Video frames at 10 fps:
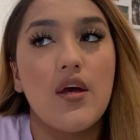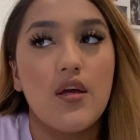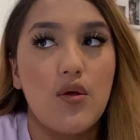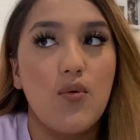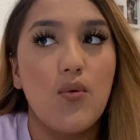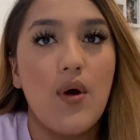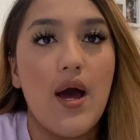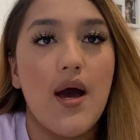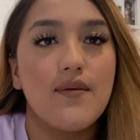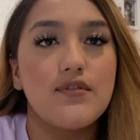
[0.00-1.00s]
you
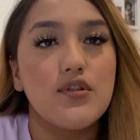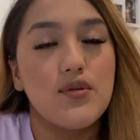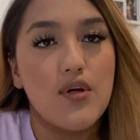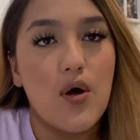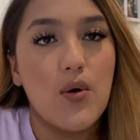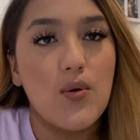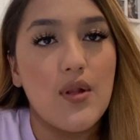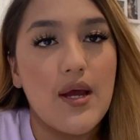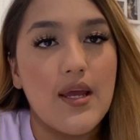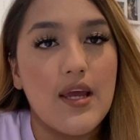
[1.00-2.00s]
have to know
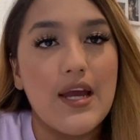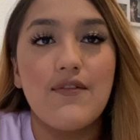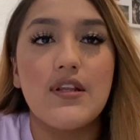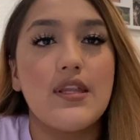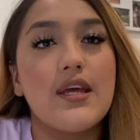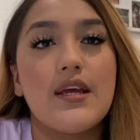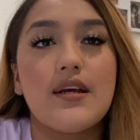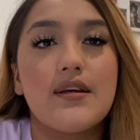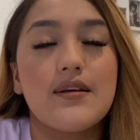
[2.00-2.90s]
like everything